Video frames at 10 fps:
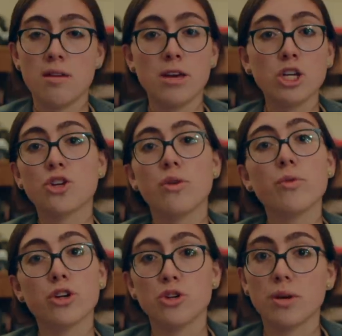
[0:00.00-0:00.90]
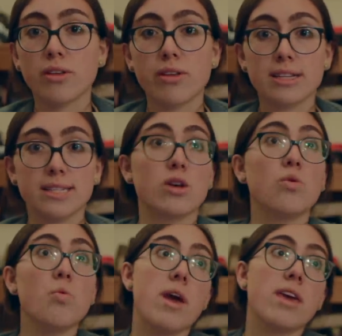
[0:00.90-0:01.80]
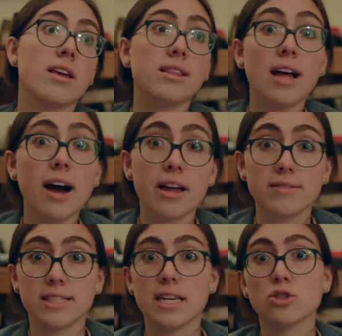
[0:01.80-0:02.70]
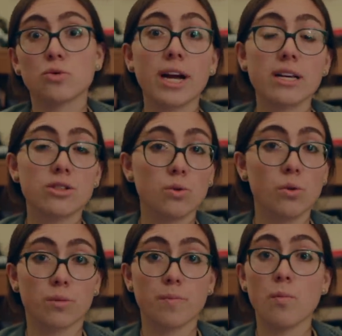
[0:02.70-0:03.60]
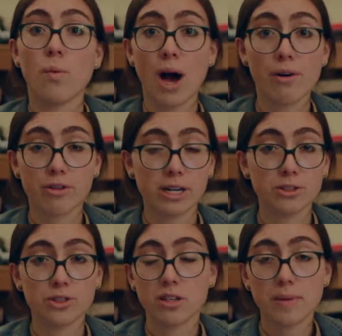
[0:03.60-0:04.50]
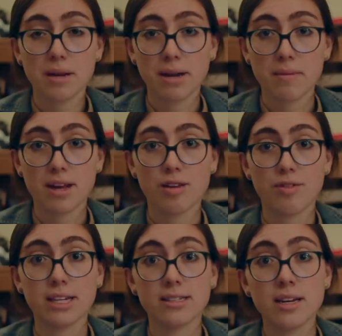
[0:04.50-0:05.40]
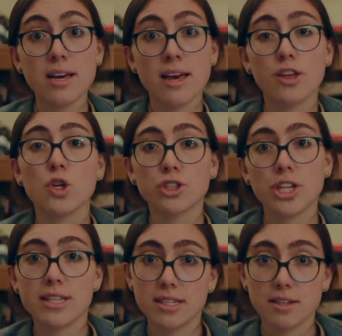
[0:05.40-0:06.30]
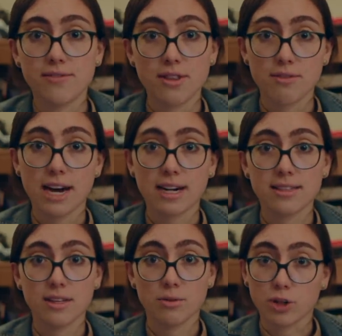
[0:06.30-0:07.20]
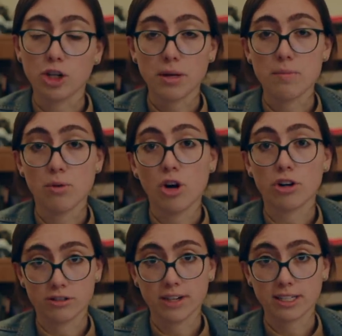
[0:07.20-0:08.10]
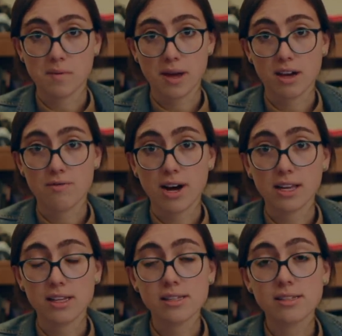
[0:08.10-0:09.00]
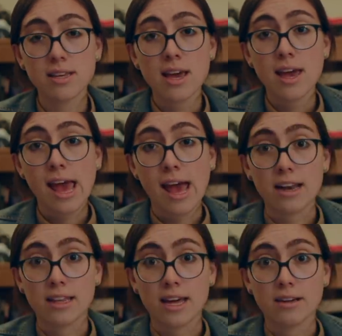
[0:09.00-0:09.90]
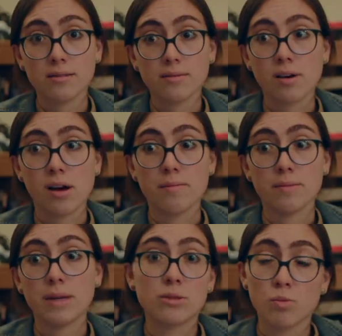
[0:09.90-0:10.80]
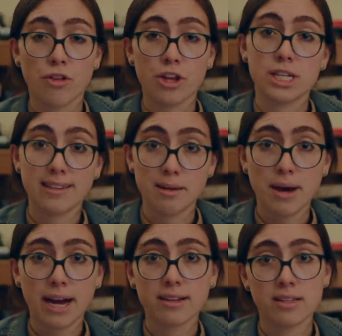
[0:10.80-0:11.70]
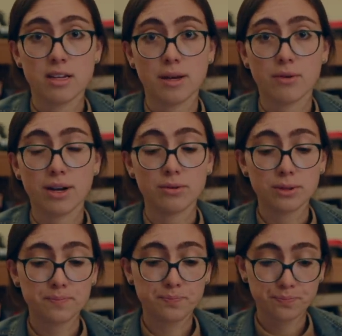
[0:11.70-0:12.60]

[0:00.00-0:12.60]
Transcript: make sure that when you're doing things like weighing lives against rights or however else the debate might manifest, that you're sensitive to the fact that real people are affected by gun violence and that um, it's more than just an impact in the debate round.